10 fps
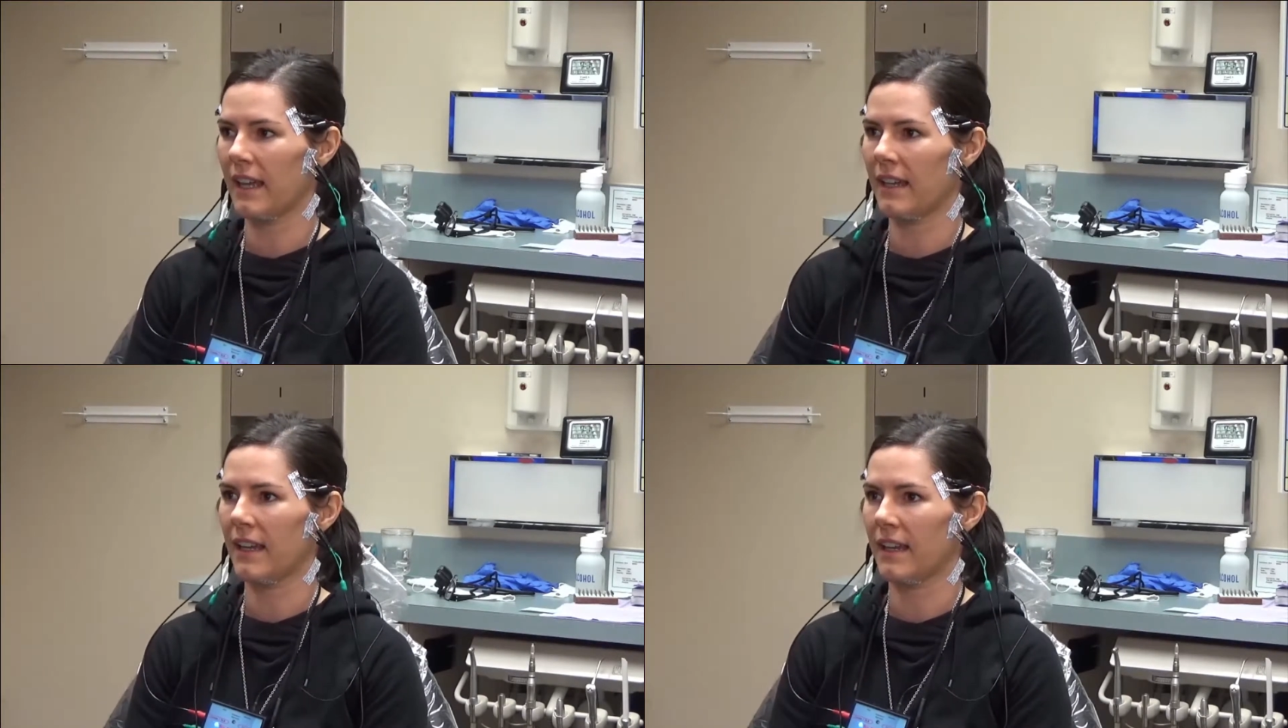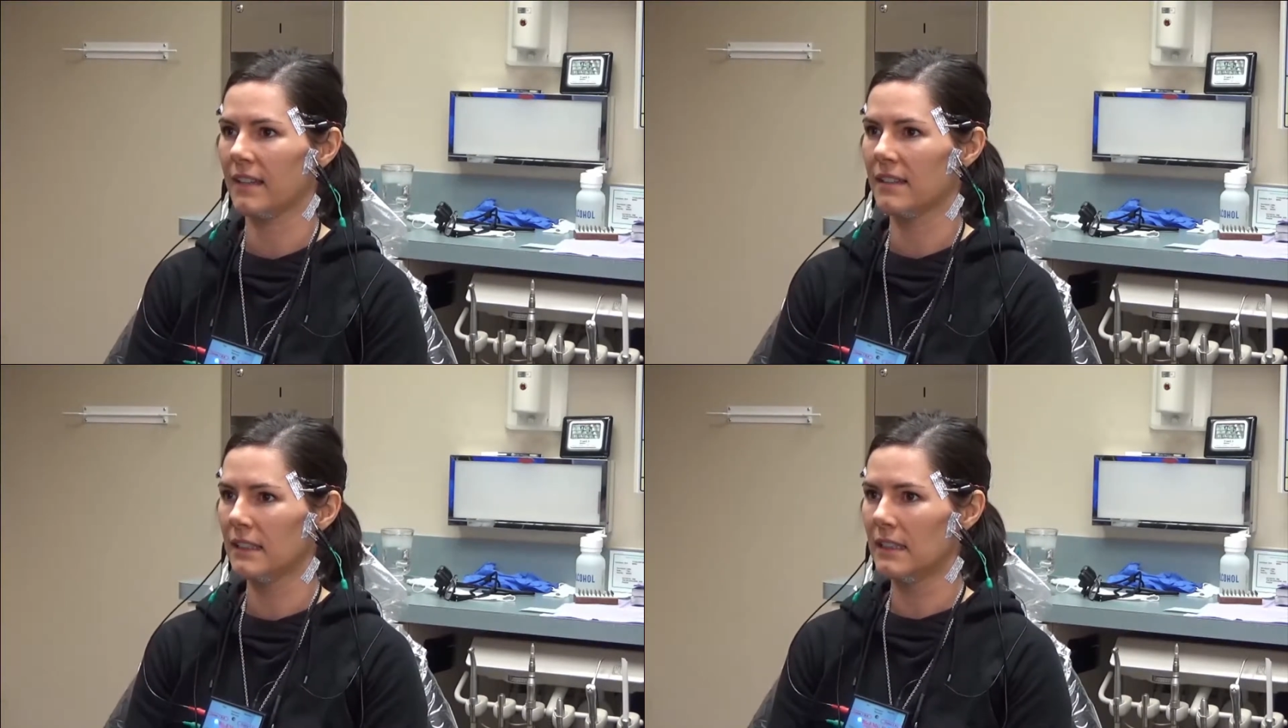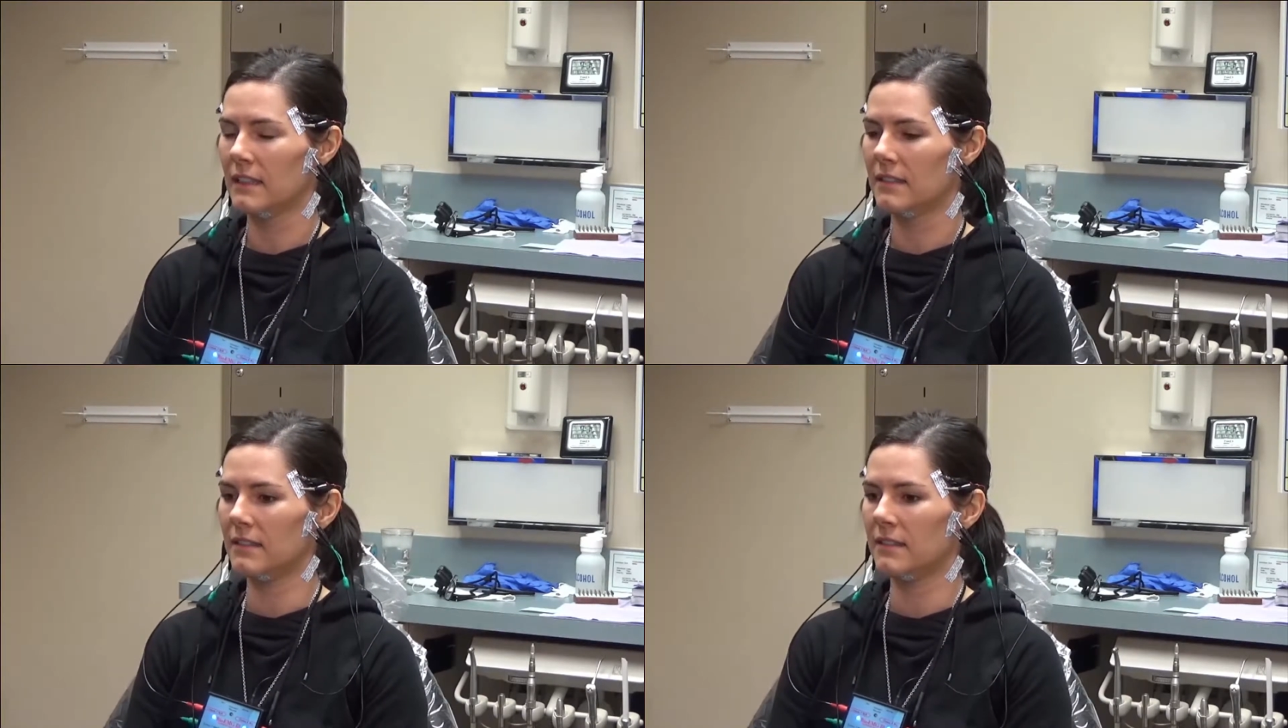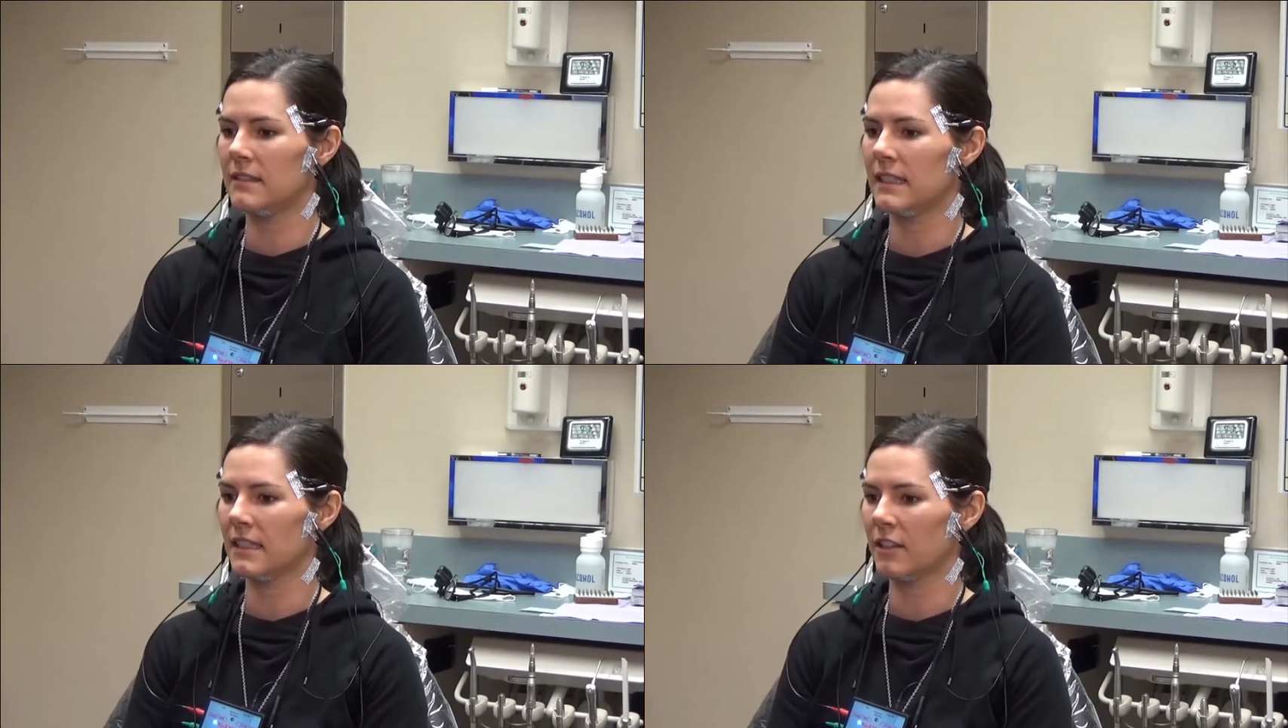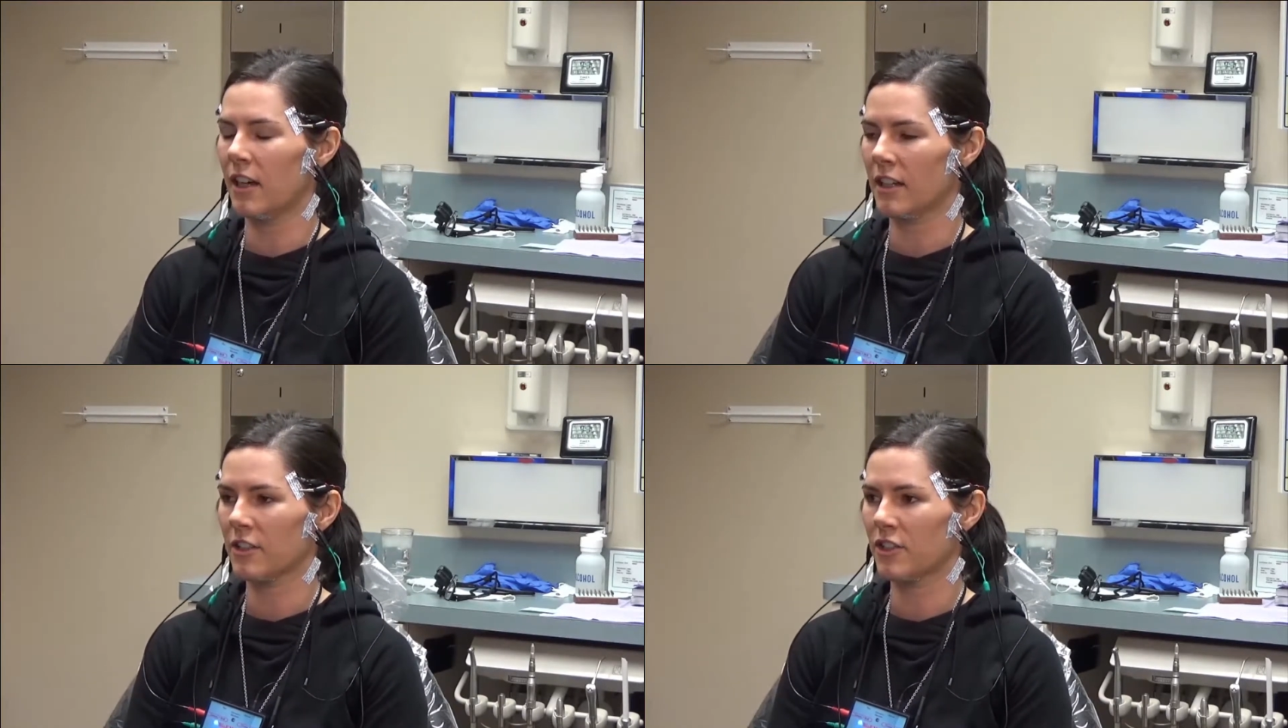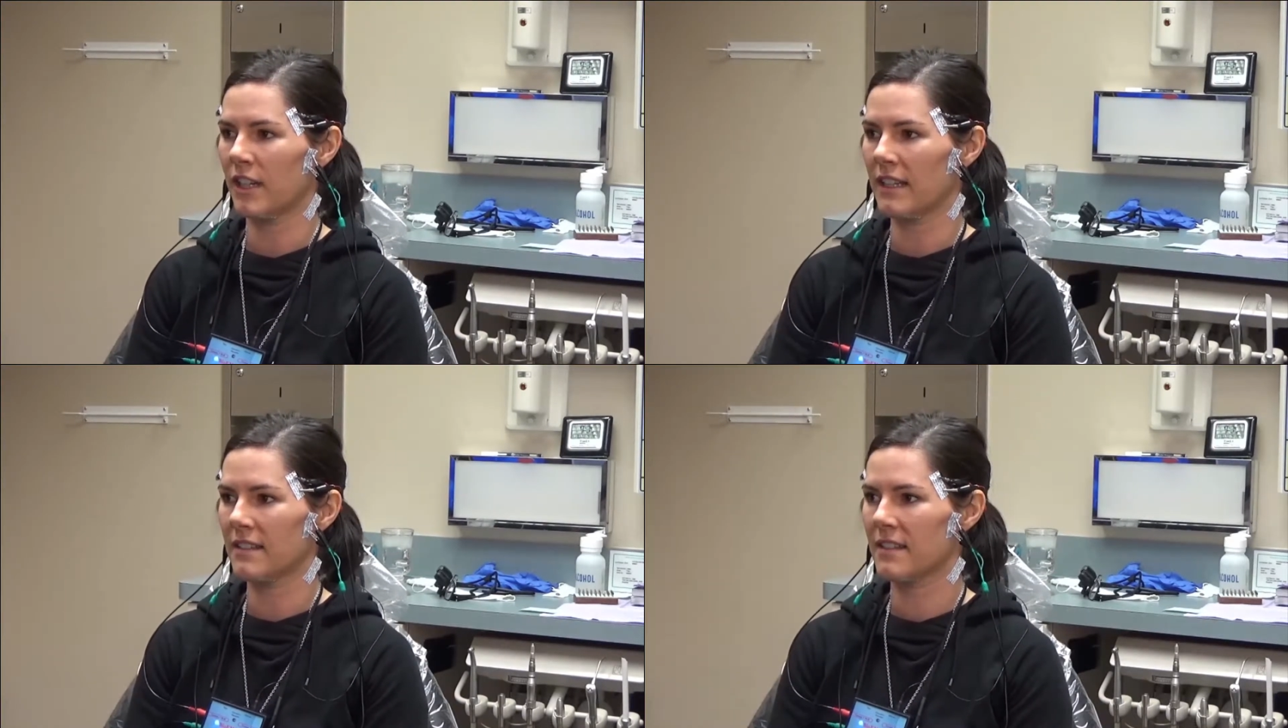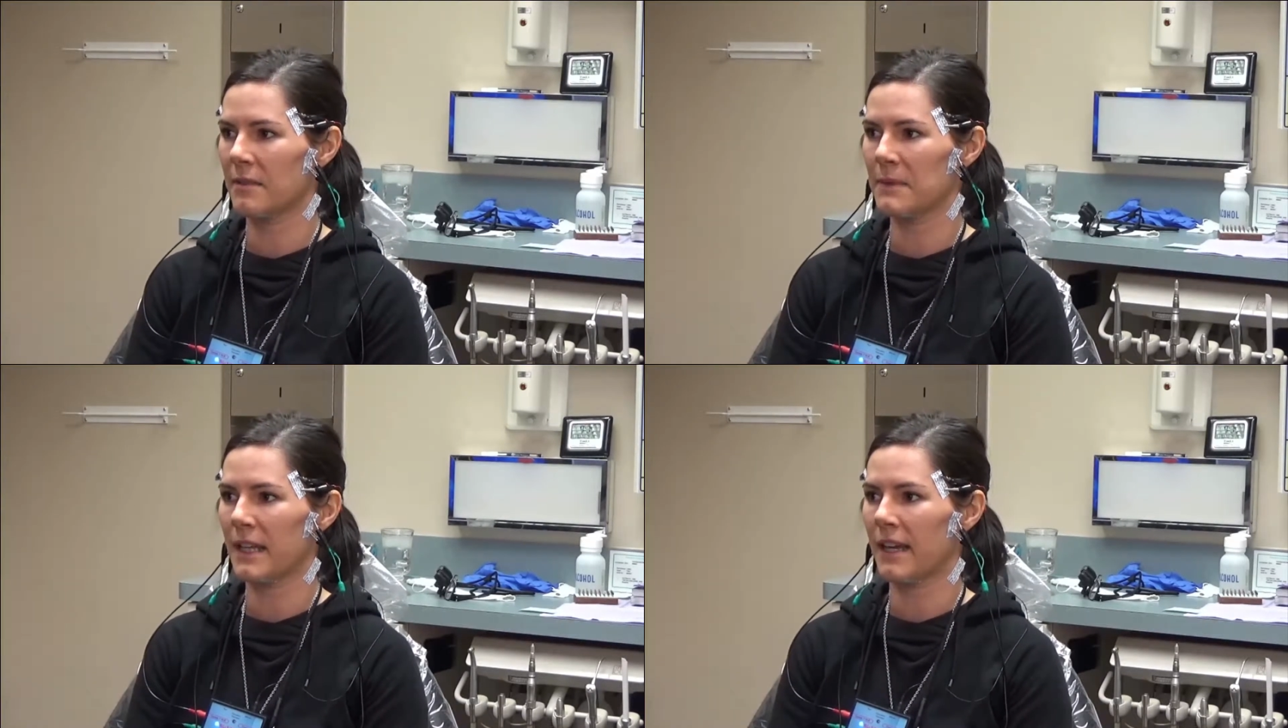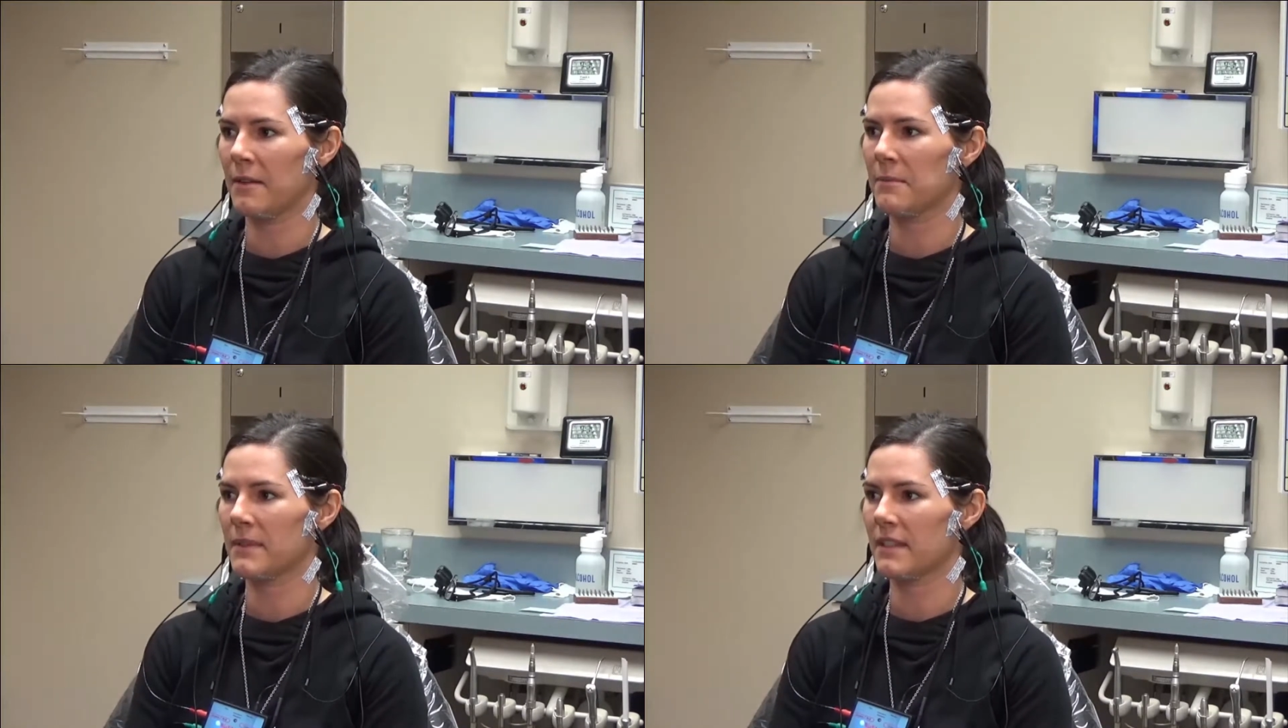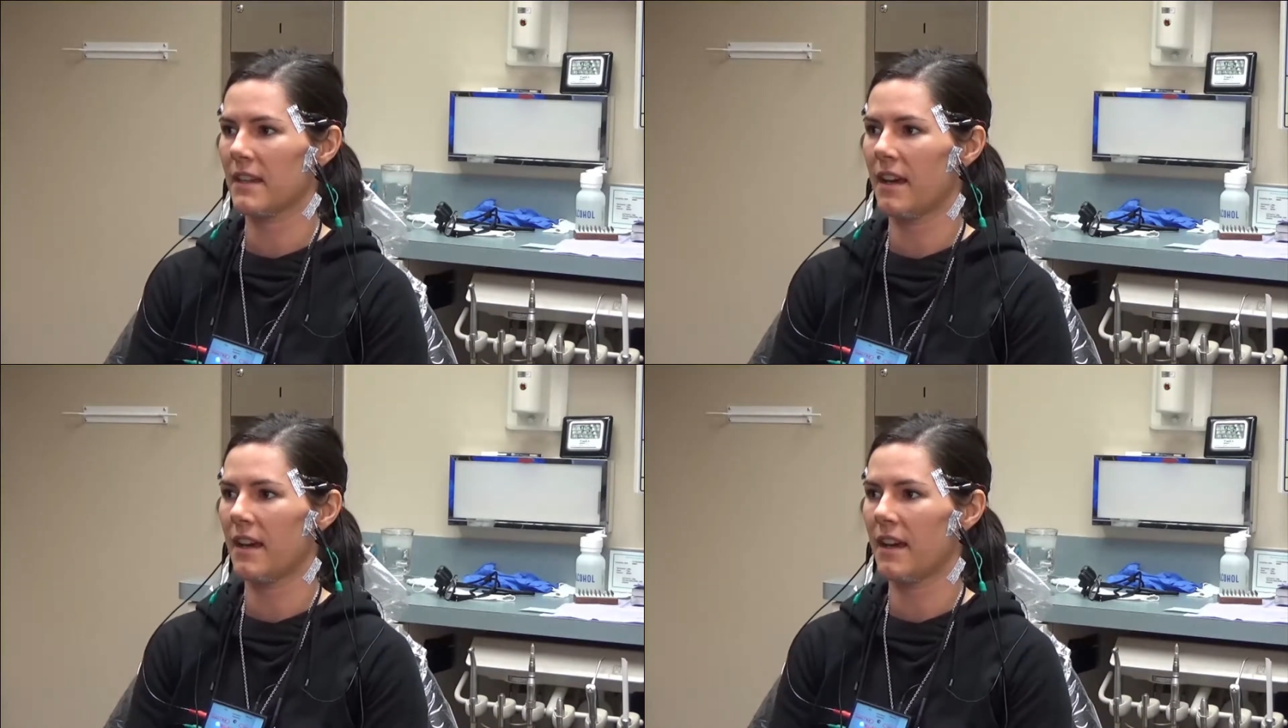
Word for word: I get it locks shut sometimes.